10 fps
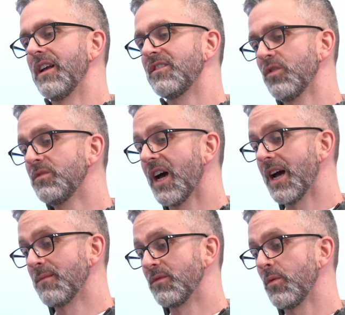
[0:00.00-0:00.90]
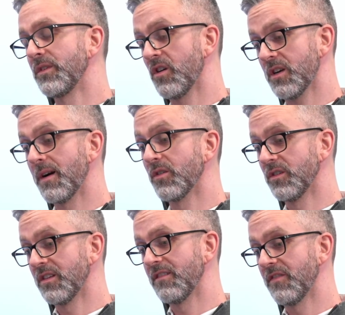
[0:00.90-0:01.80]
sometimes when we talk about
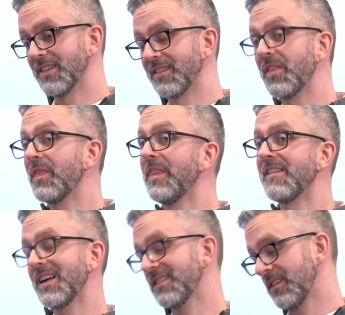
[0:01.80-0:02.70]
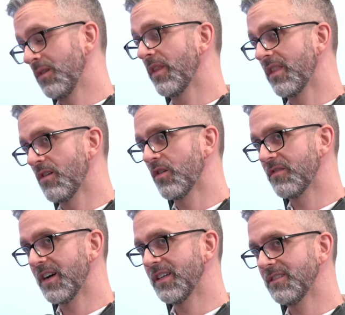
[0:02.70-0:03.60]
going to the advisor, they're actually with the wrong
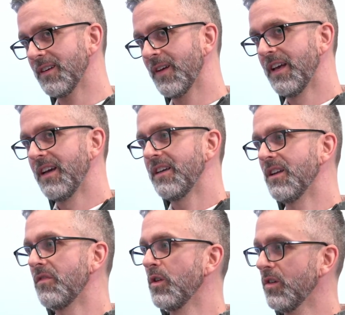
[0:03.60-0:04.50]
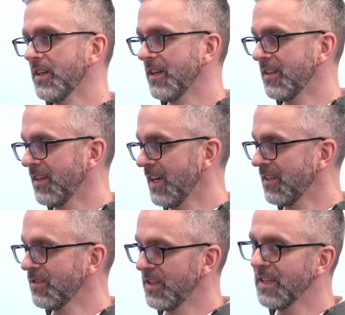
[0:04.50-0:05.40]
advisor. If you look at
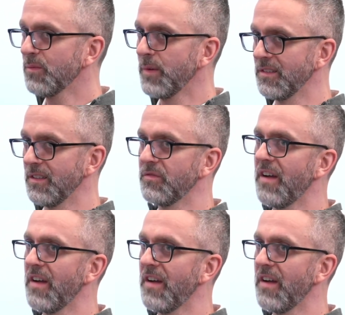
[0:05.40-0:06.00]
sort of Nick's business, very